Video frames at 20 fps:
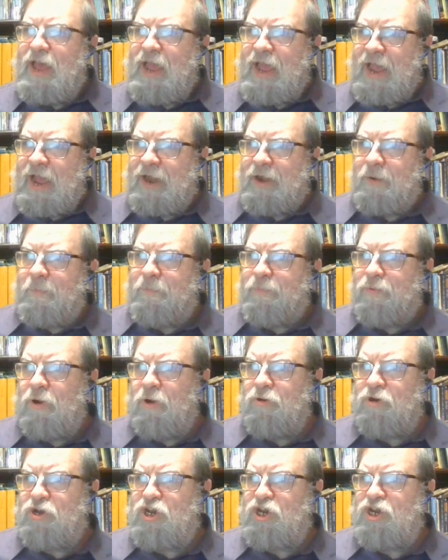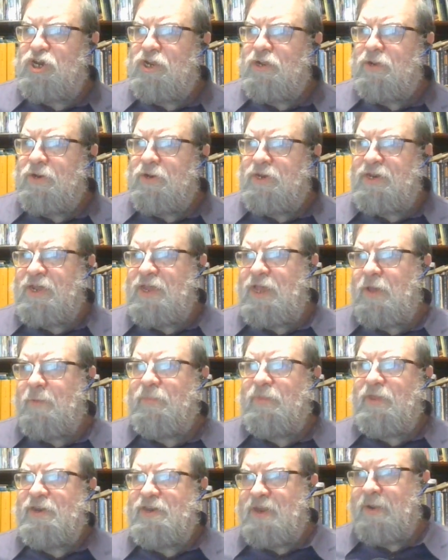and approached to
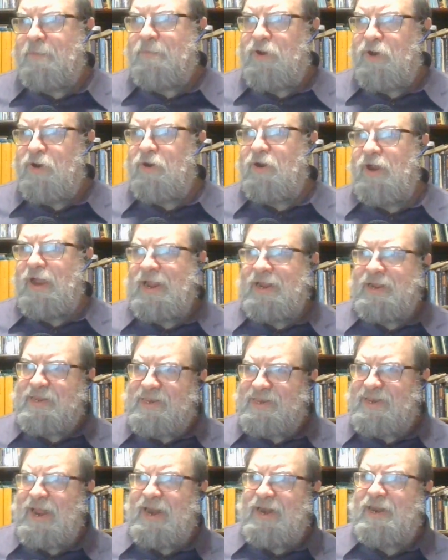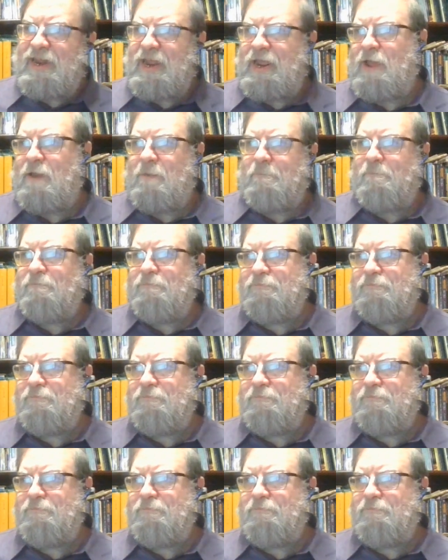him the tempter and said to him,